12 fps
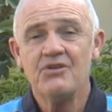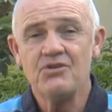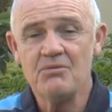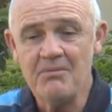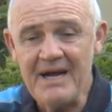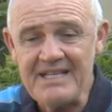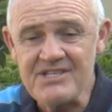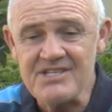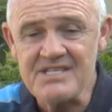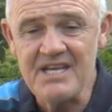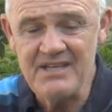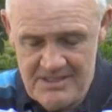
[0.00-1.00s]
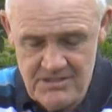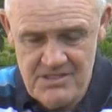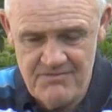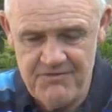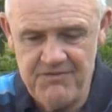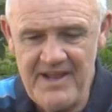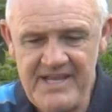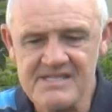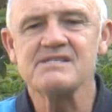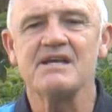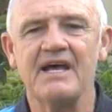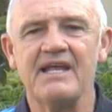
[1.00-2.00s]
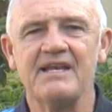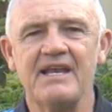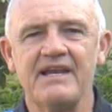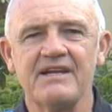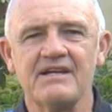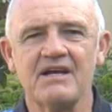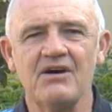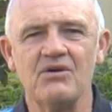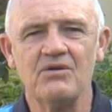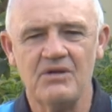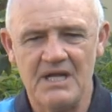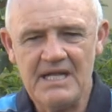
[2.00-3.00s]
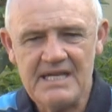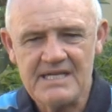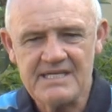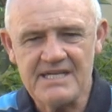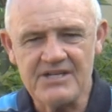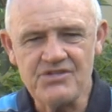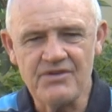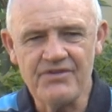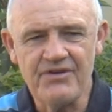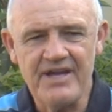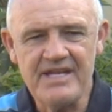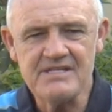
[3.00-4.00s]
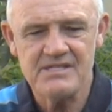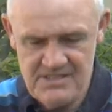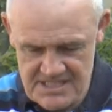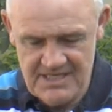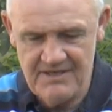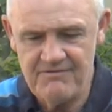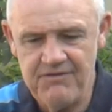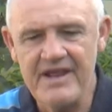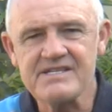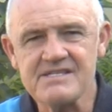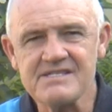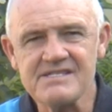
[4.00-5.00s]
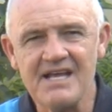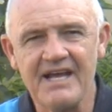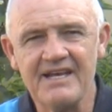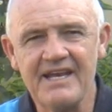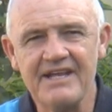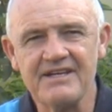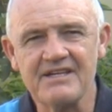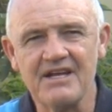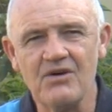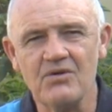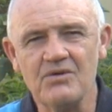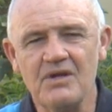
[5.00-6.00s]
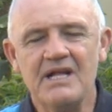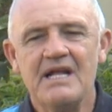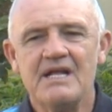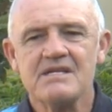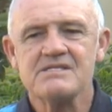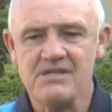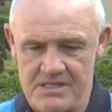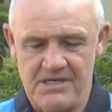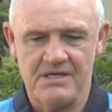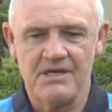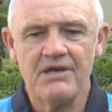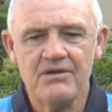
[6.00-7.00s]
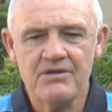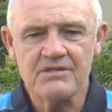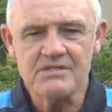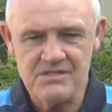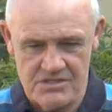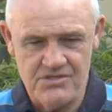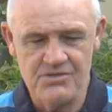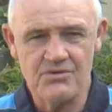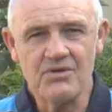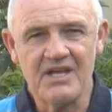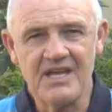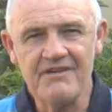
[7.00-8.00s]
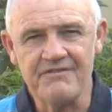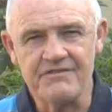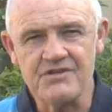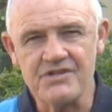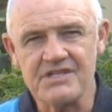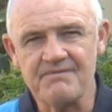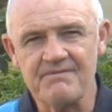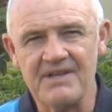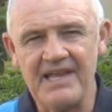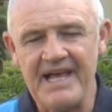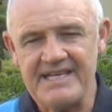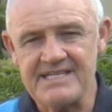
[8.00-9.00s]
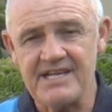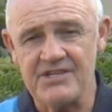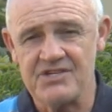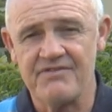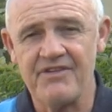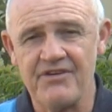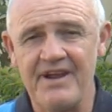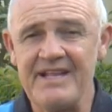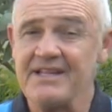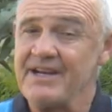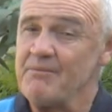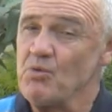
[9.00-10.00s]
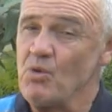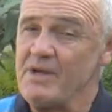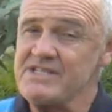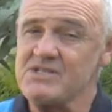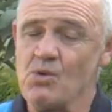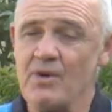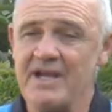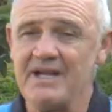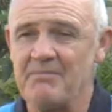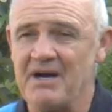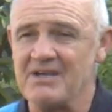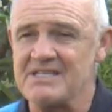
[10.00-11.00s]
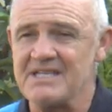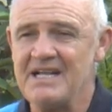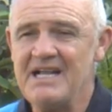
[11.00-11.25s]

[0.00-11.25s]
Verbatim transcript: You might just get it to flex and let it go. Touch on the reins until it flexes and let it go so that it learns to give to the light touch of the rein that I'm always talking about.